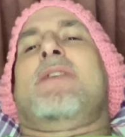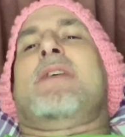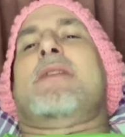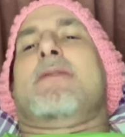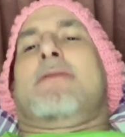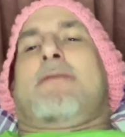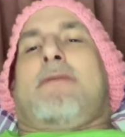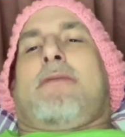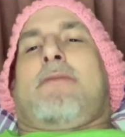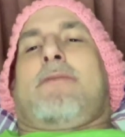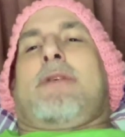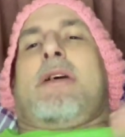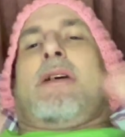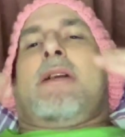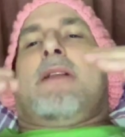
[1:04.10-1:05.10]
needs,
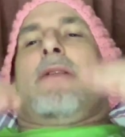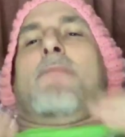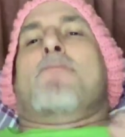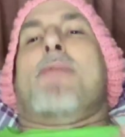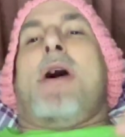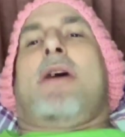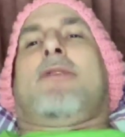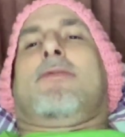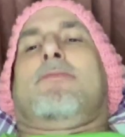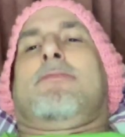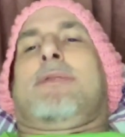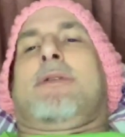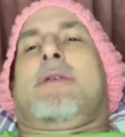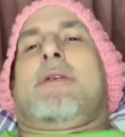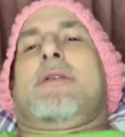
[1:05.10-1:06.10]
okay, and at the bottom
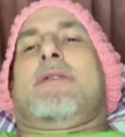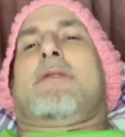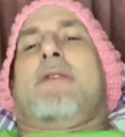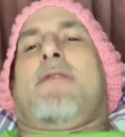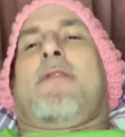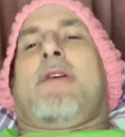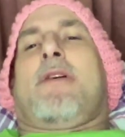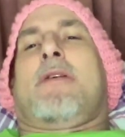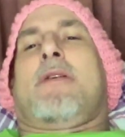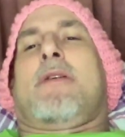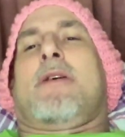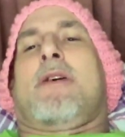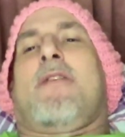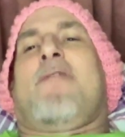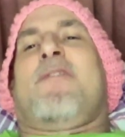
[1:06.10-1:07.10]
is
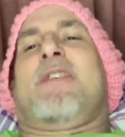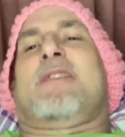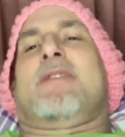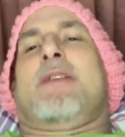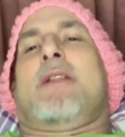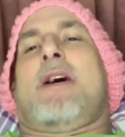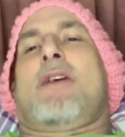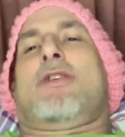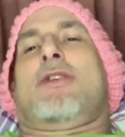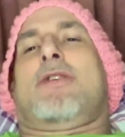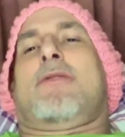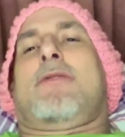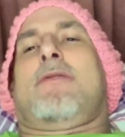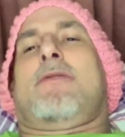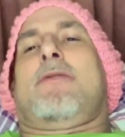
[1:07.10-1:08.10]

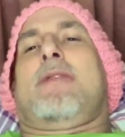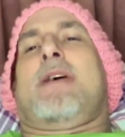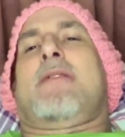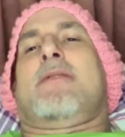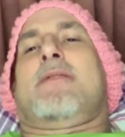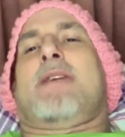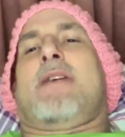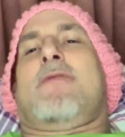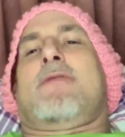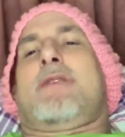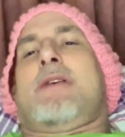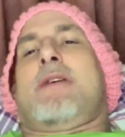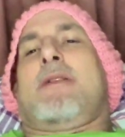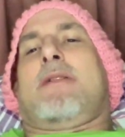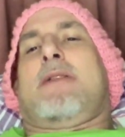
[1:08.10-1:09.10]
physiological, then
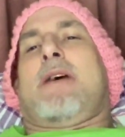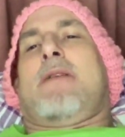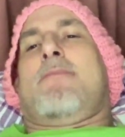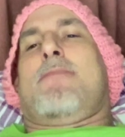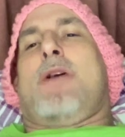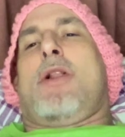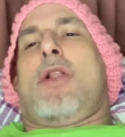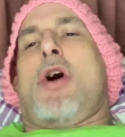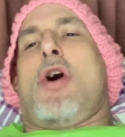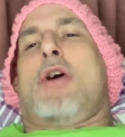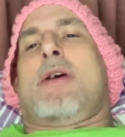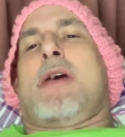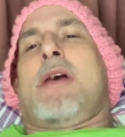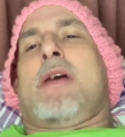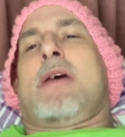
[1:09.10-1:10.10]
safety, then
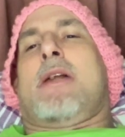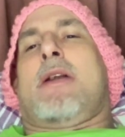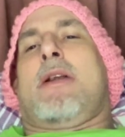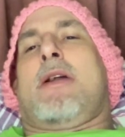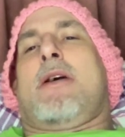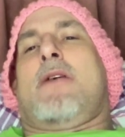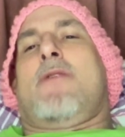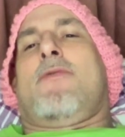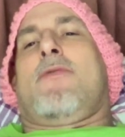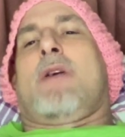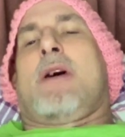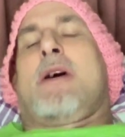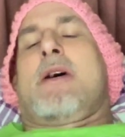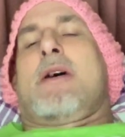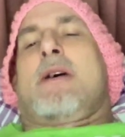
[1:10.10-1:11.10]
belonging and love,
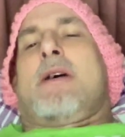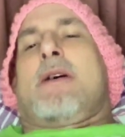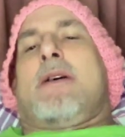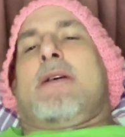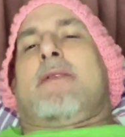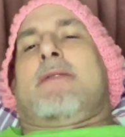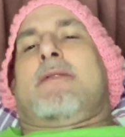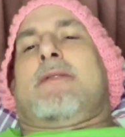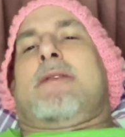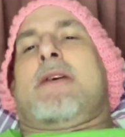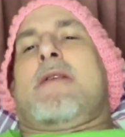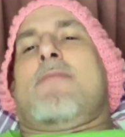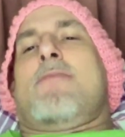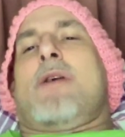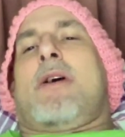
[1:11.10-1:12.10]

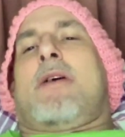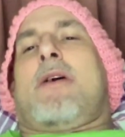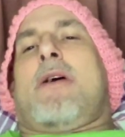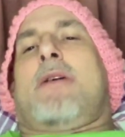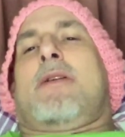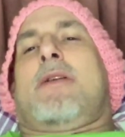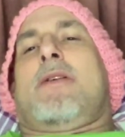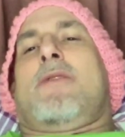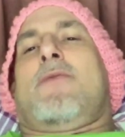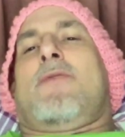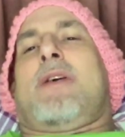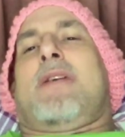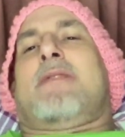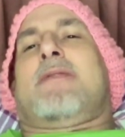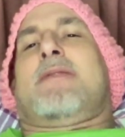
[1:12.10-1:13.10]
esteem, cognitive,
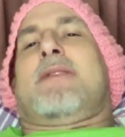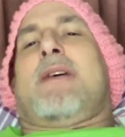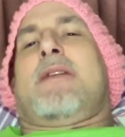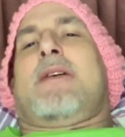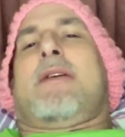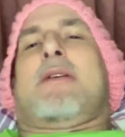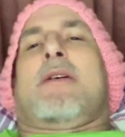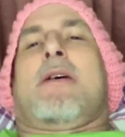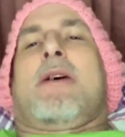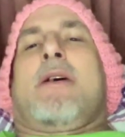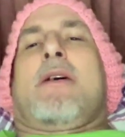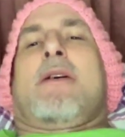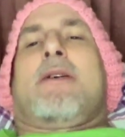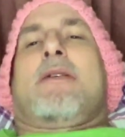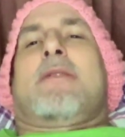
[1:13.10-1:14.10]
aesthetic,
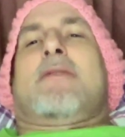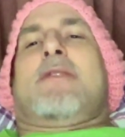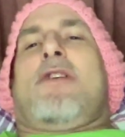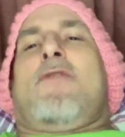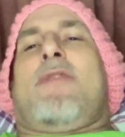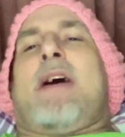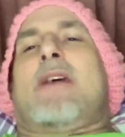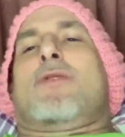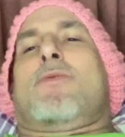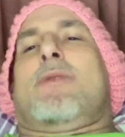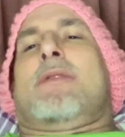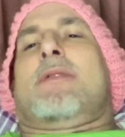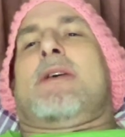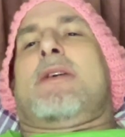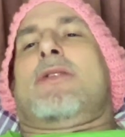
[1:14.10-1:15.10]
self
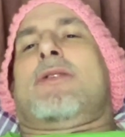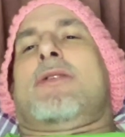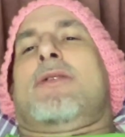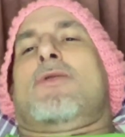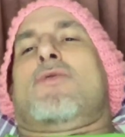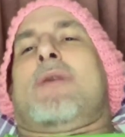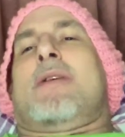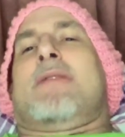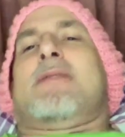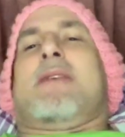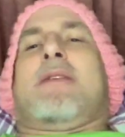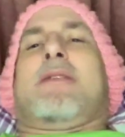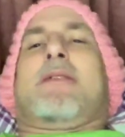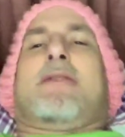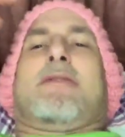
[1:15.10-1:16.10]
actualization,
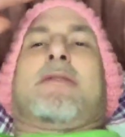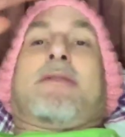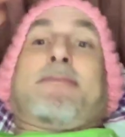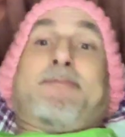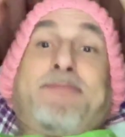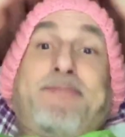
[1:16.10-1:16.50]
transcendence.